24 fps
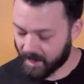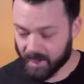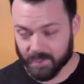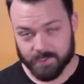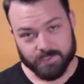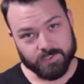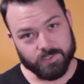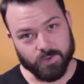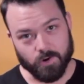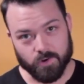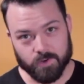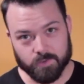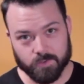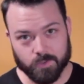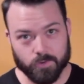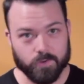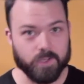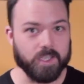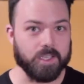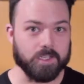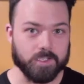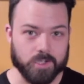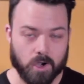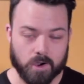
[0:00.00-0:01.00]
I started
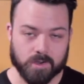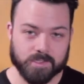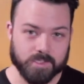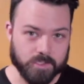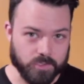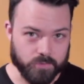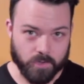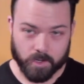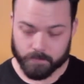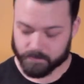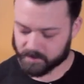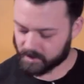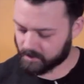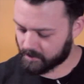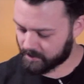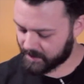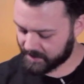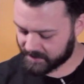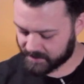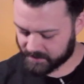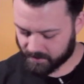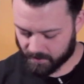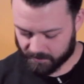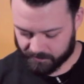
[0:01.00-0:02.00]
learning guitars and drums and all
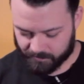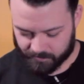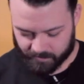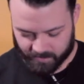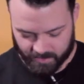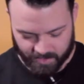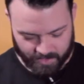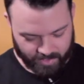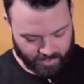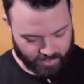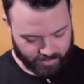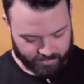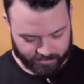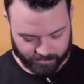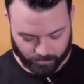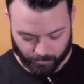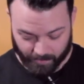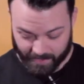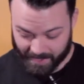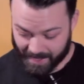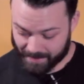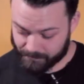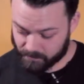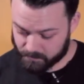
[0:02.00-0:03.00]
that stuff. So
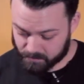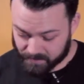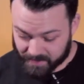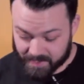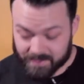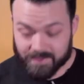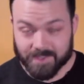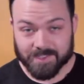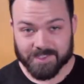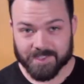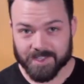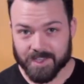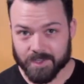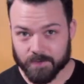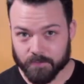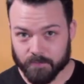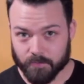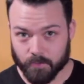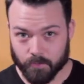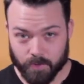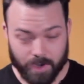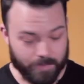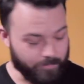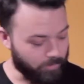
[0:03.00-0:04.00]
I haven't played this in
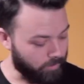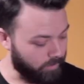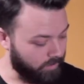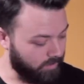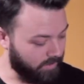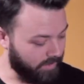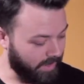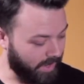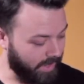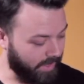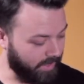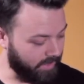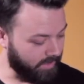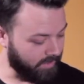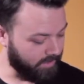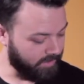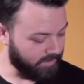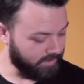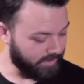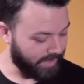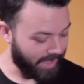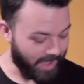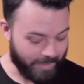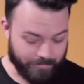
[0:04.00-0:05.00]
forever.
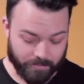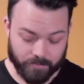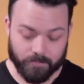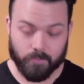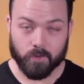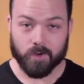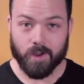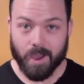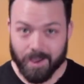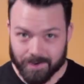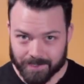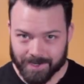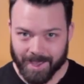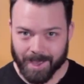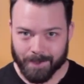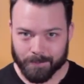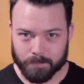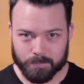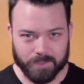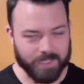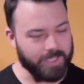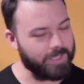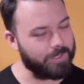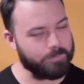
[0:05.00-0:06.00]
I haven't forgotten how
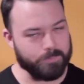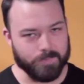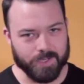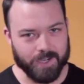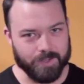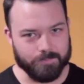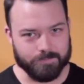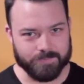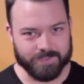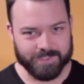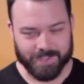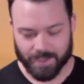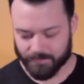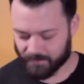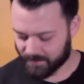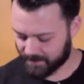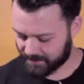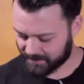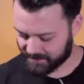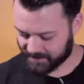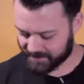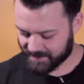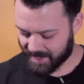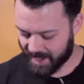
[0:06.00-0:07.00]
to play it, but I'm
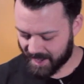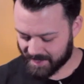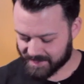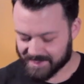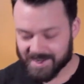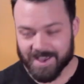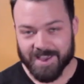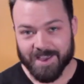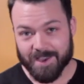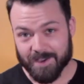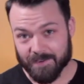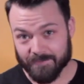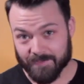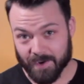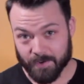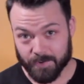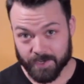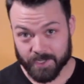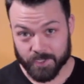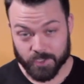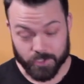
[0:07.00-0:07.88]
definitely not very